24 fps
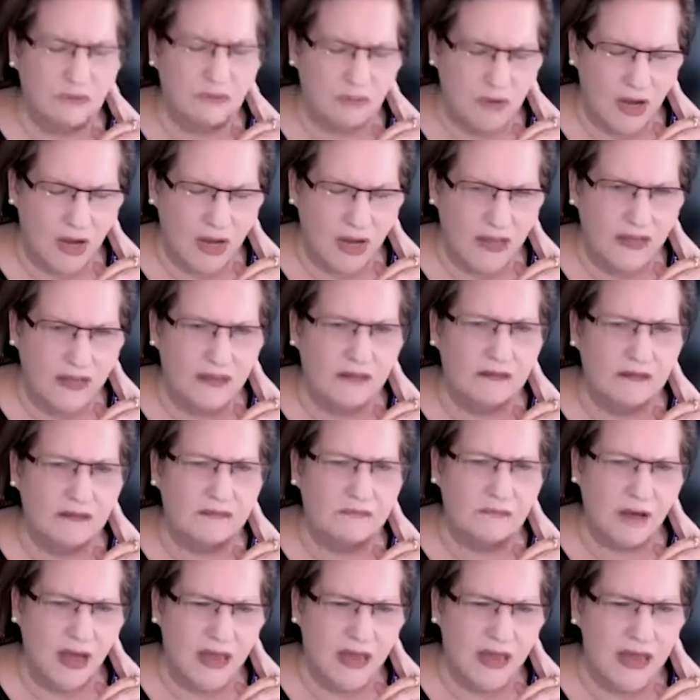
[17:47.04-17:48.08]
Right,
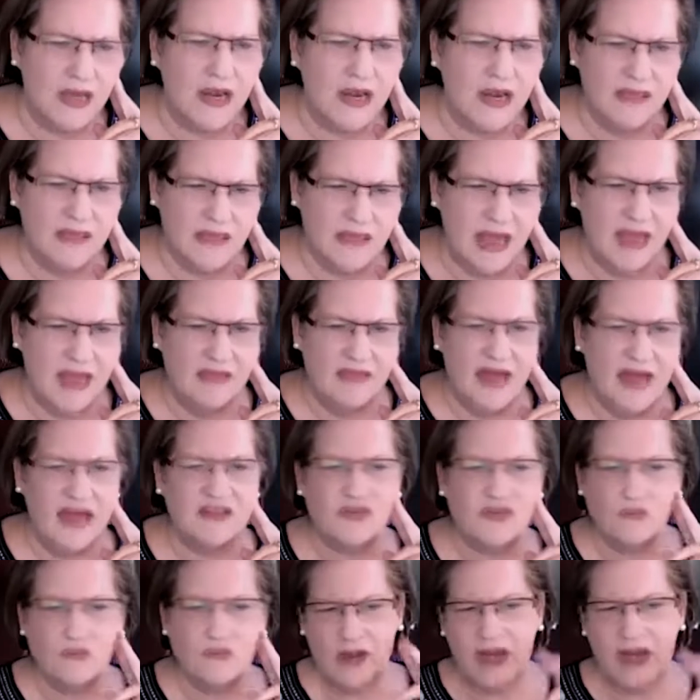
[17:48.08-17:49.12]
right, and and
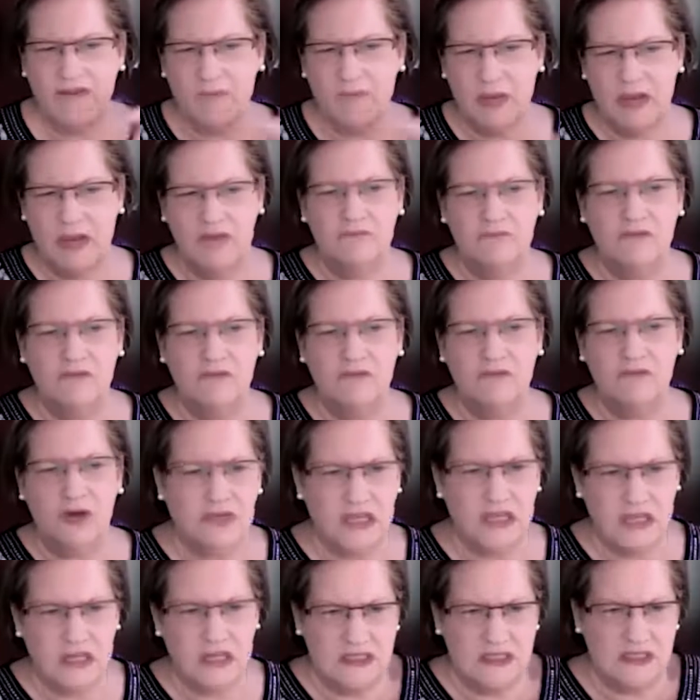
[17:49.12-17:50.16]
that's what I've been involved
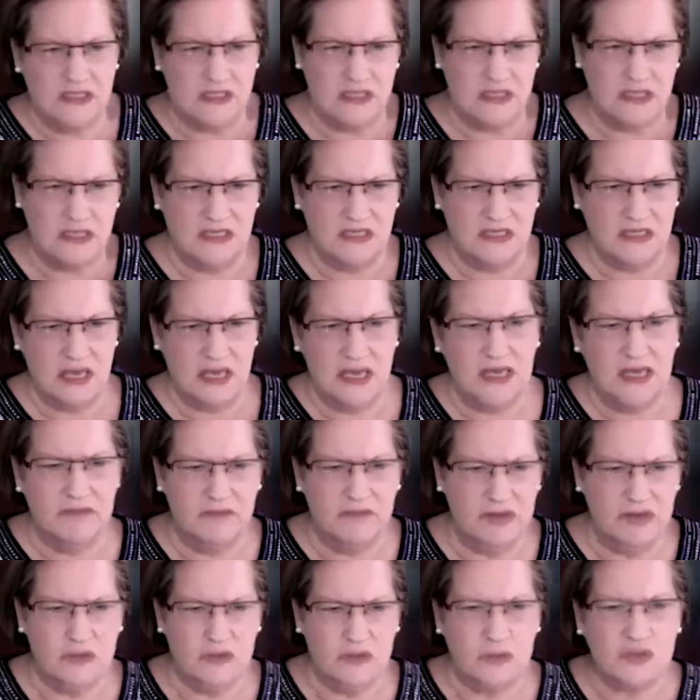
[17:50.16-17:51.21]
in is is the
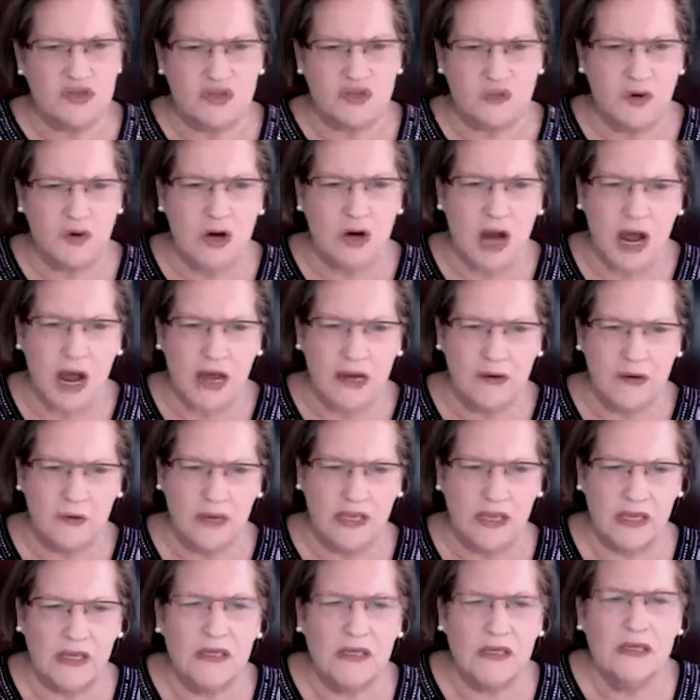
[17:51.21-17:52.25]
individuals who are
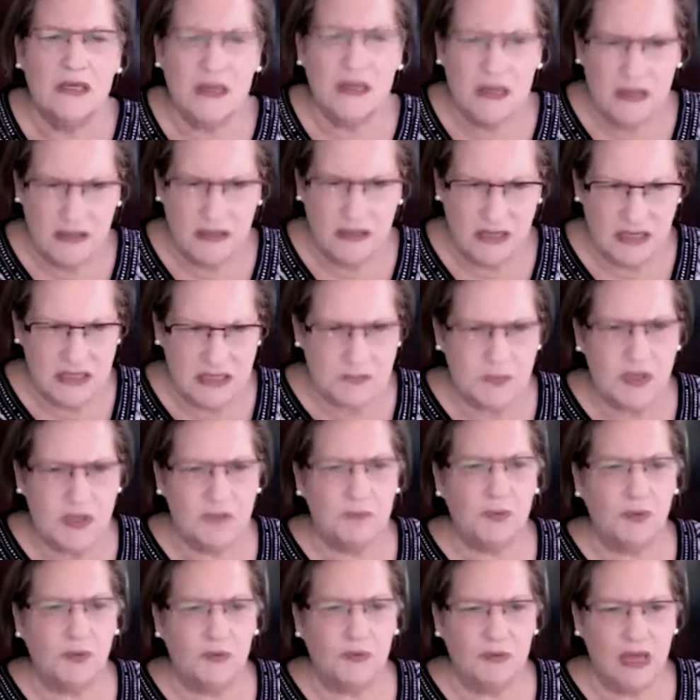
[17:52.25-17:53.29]
hiring these
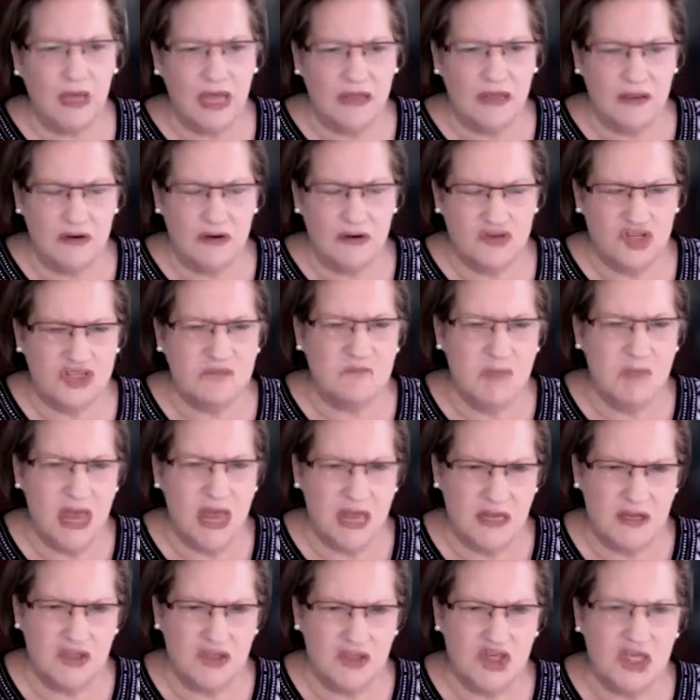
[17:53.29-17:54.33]
people, and they're just
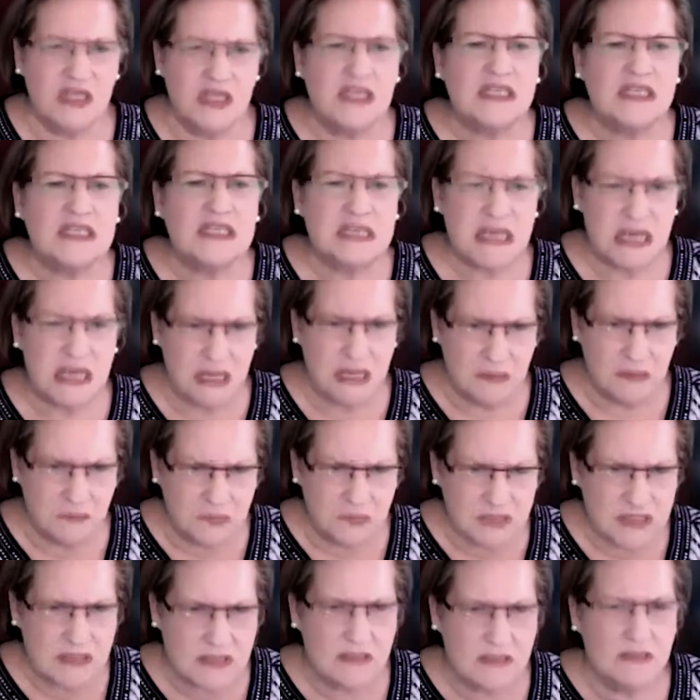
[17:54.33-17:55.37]
managing the
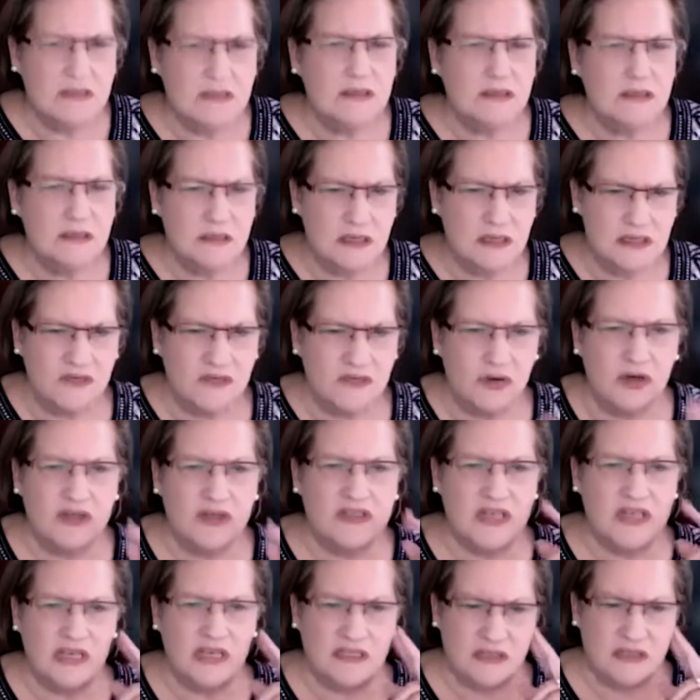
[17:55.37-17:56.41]
teams as far as
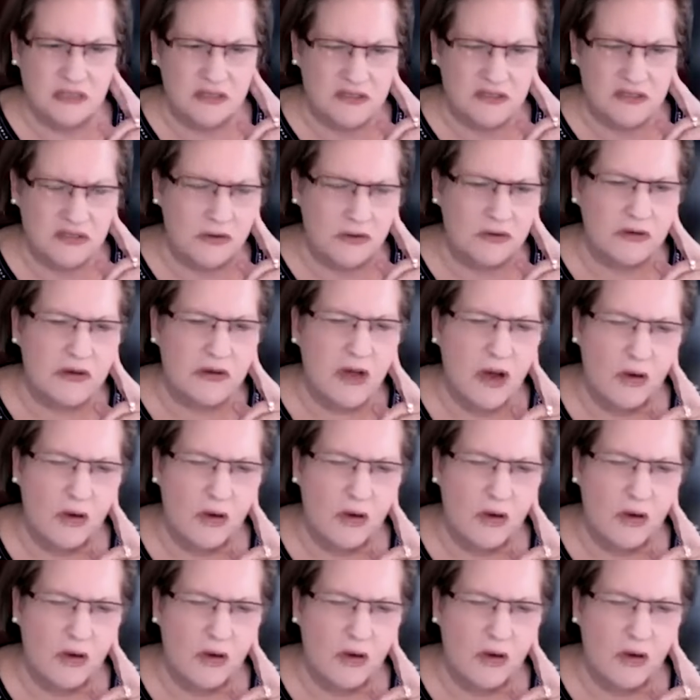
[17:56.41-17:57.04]
that's concerned.